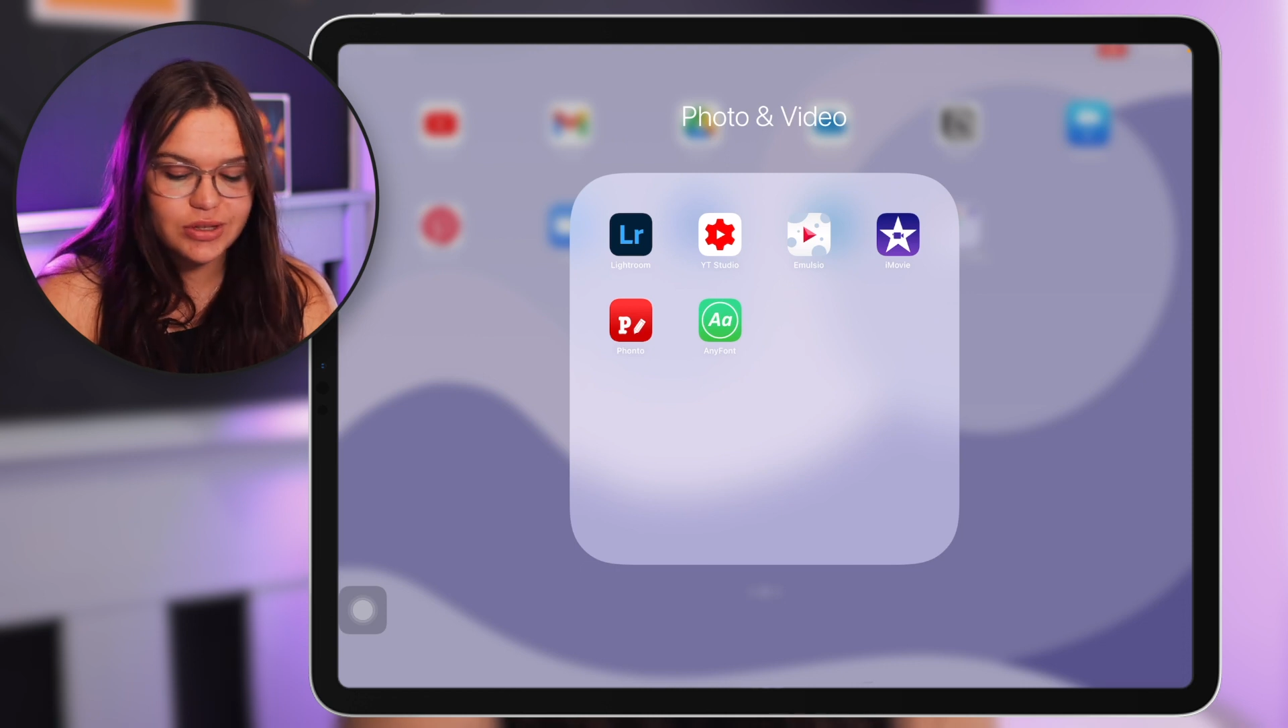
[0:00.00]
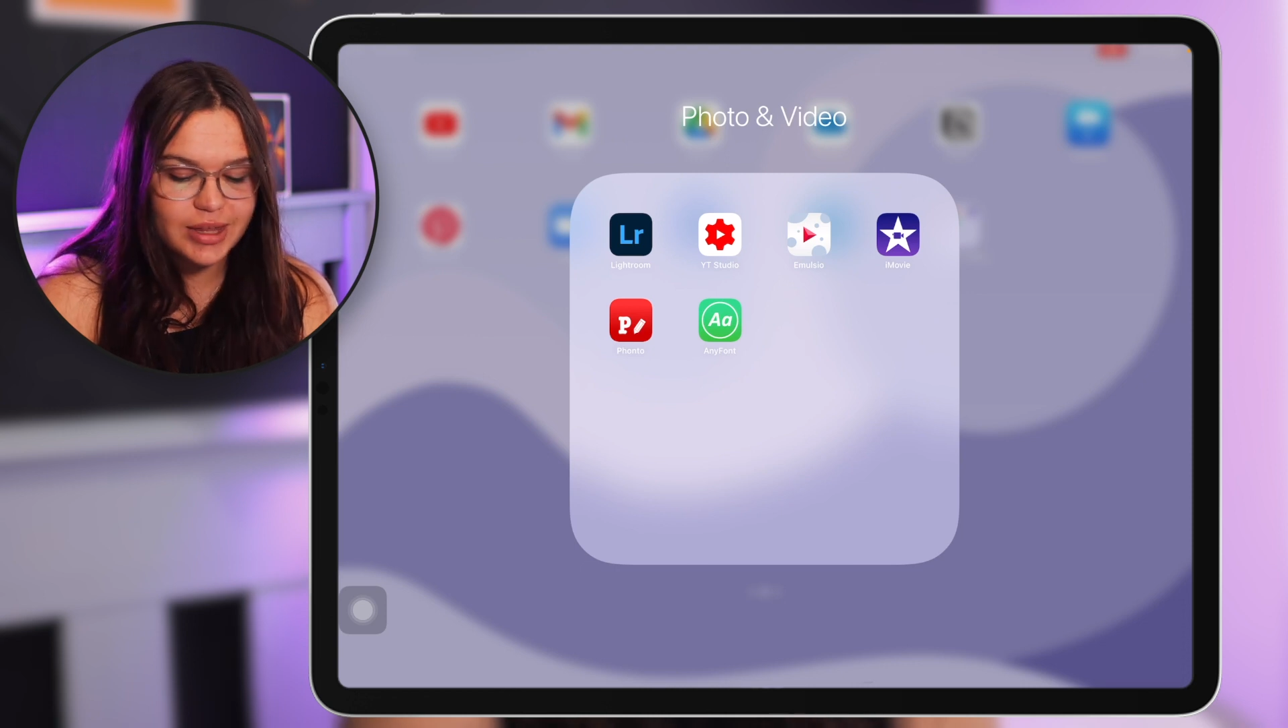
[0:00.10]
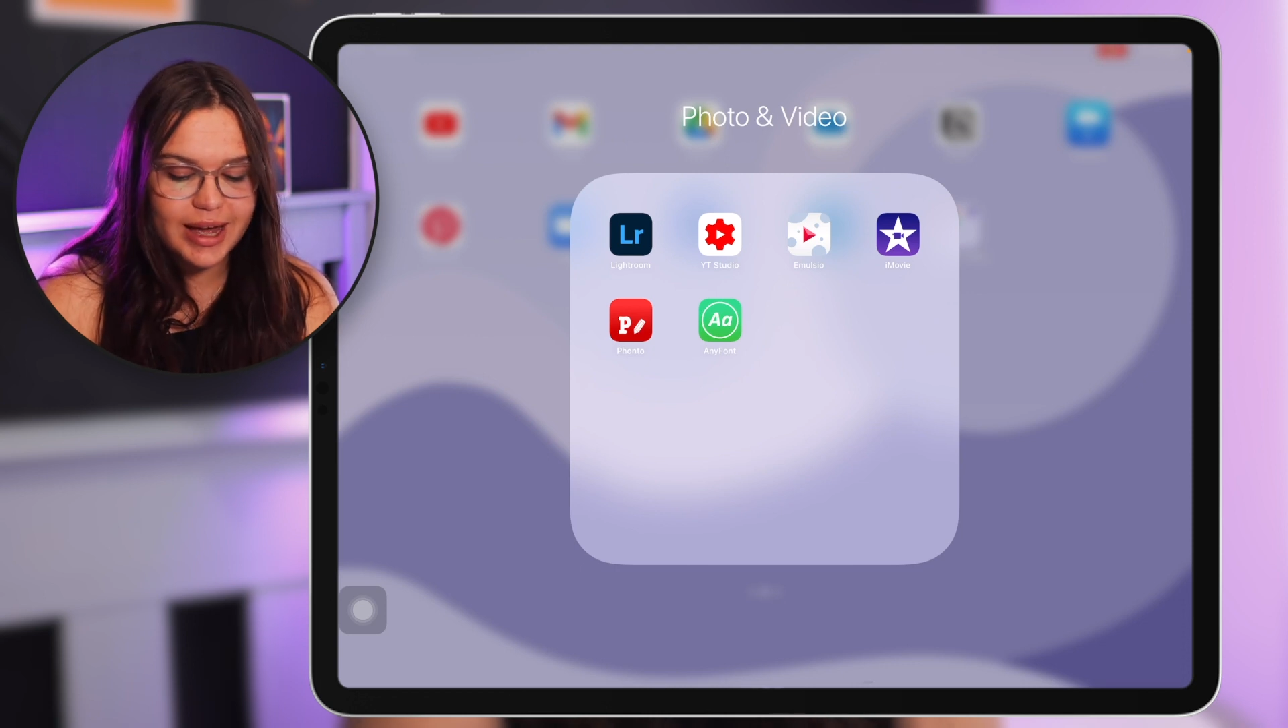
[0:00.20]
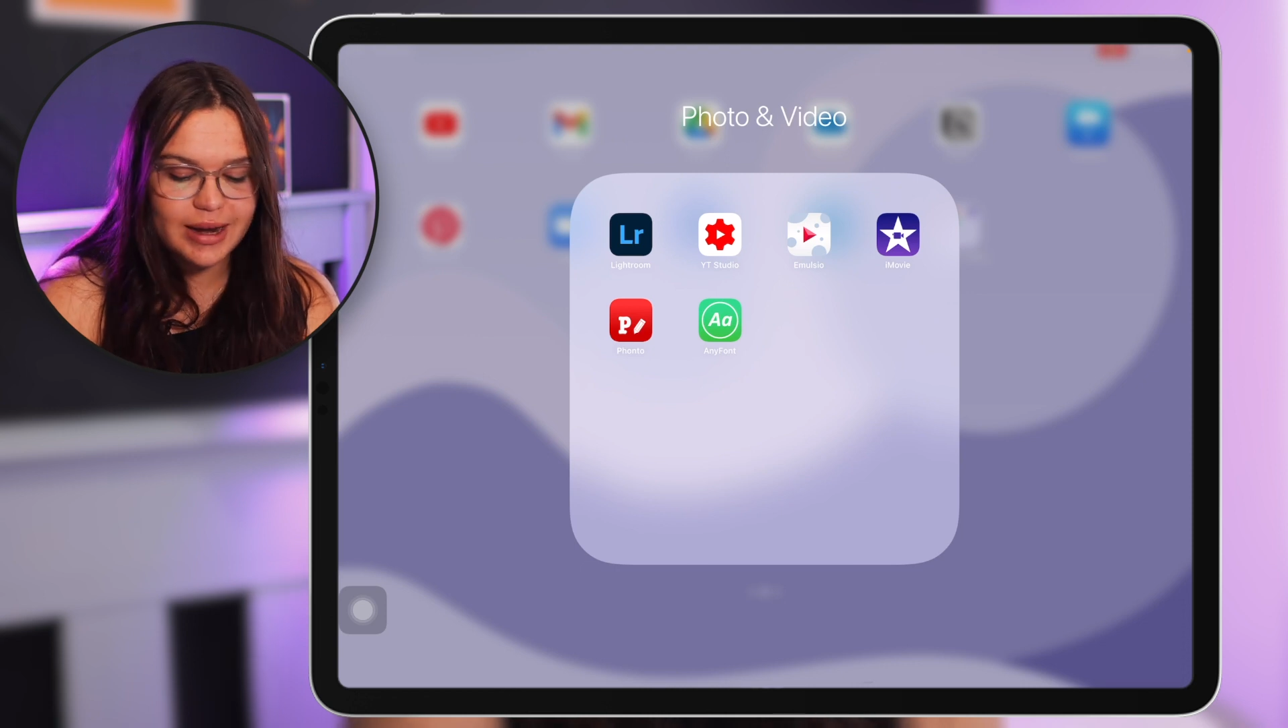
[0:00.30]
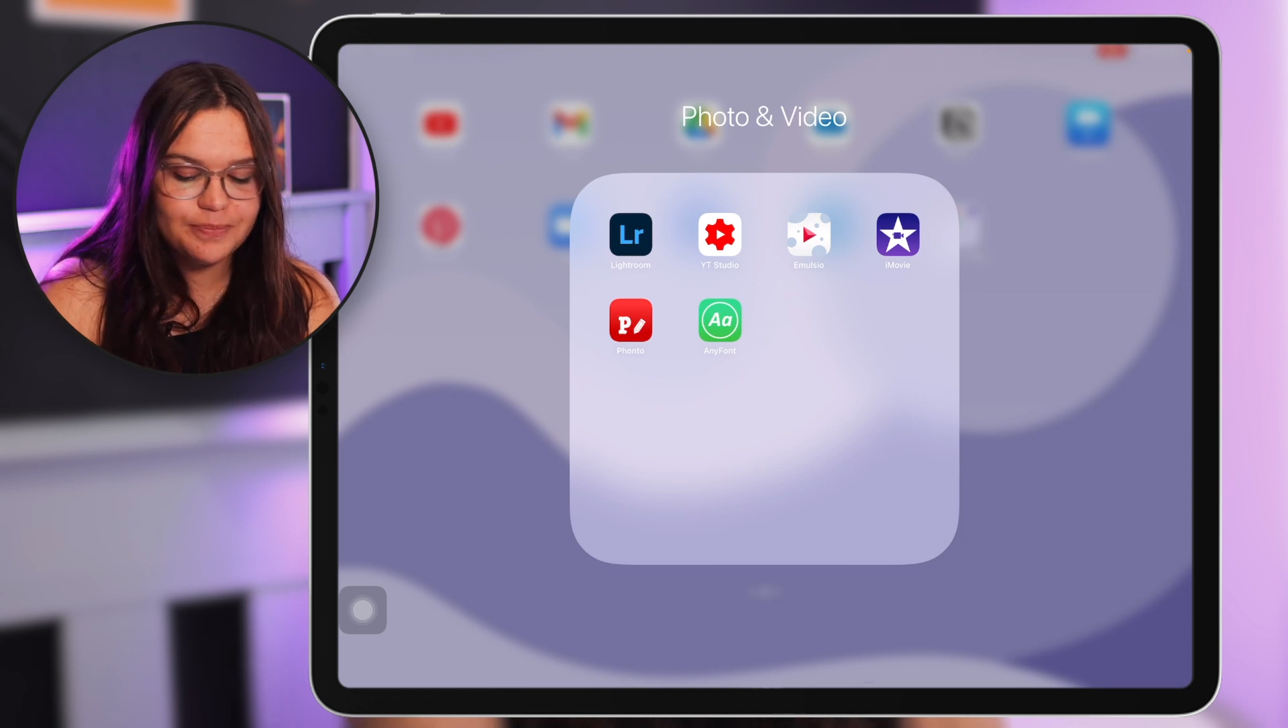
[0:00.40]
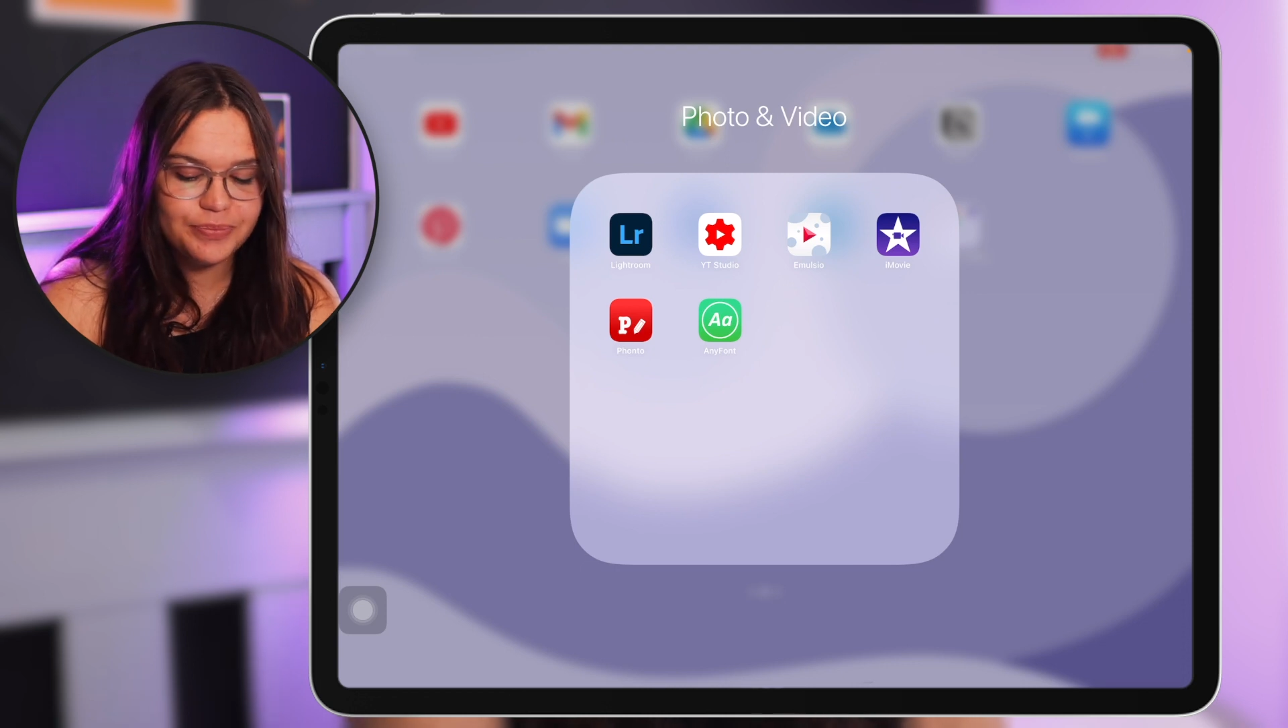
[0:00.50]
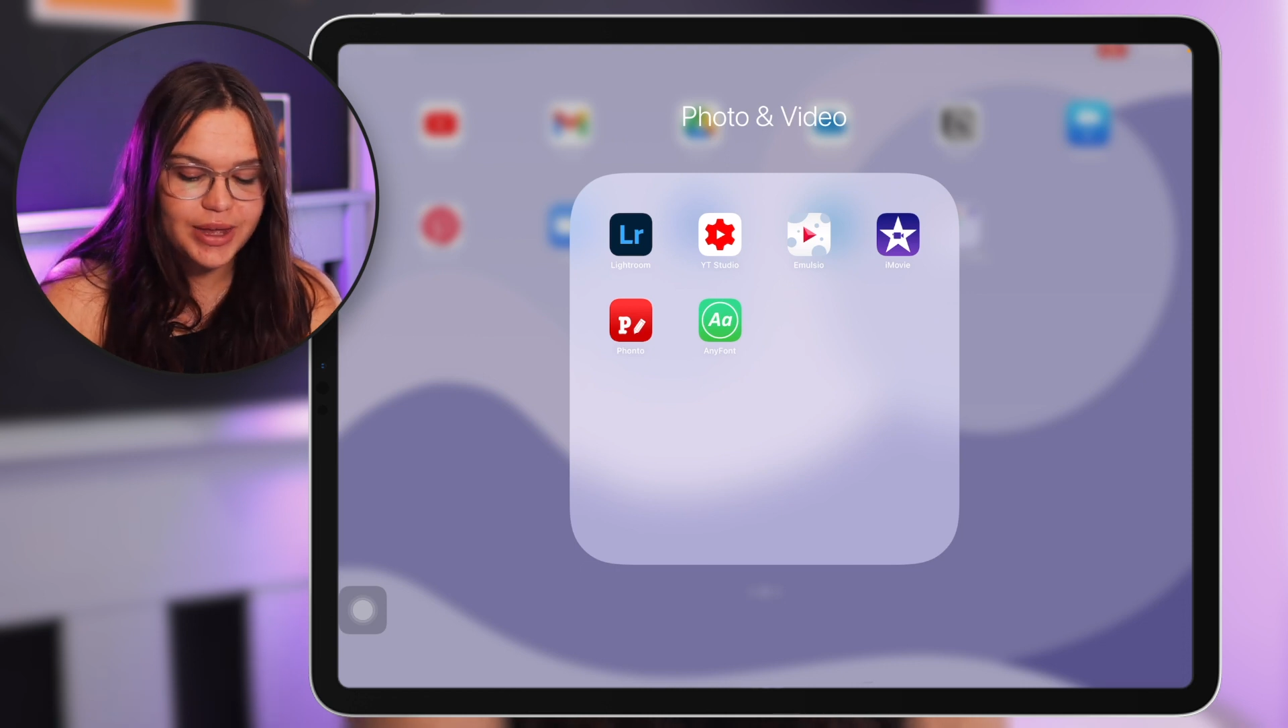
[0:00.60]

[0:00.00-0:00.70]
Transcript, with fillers: to that.